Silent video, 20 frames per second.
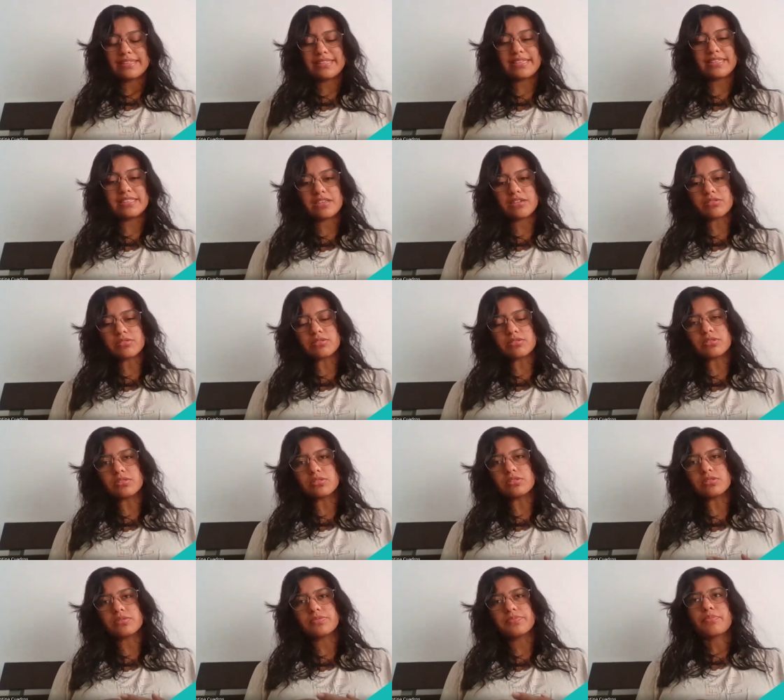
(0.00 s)

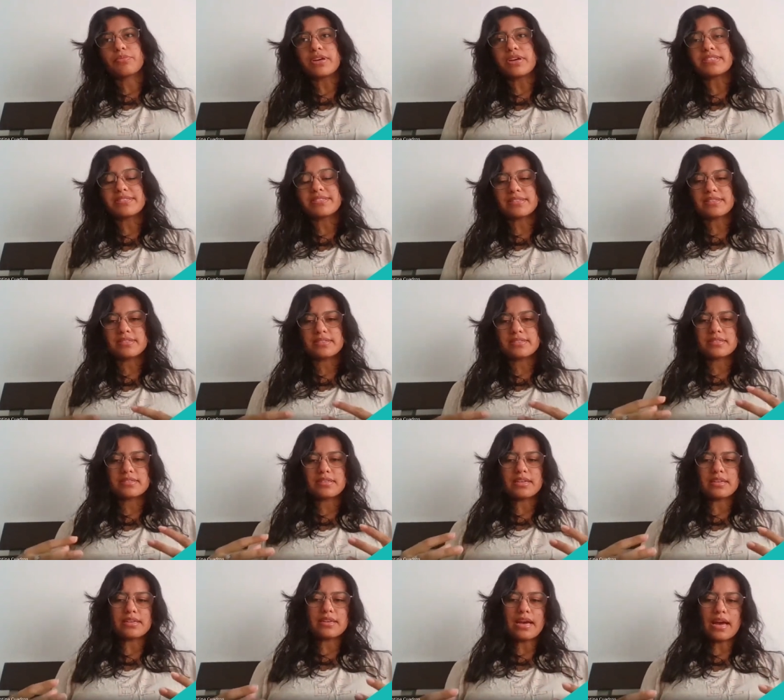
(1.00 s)
digital presence
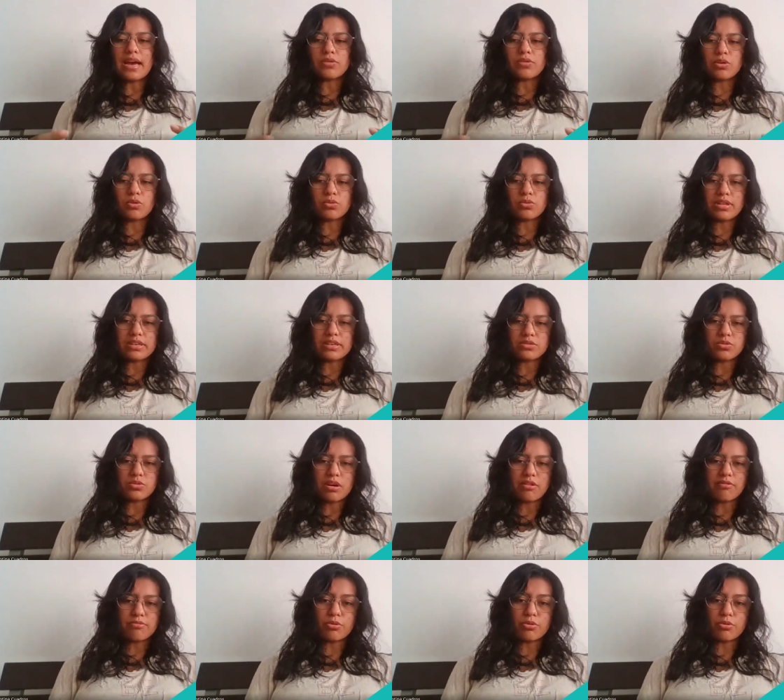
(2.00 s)
and how they would like to
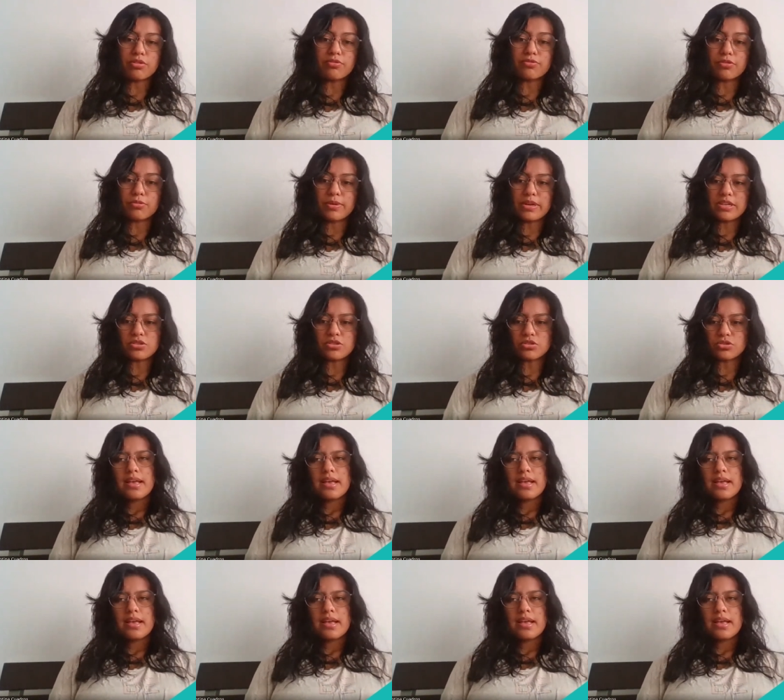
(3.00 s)
have more information.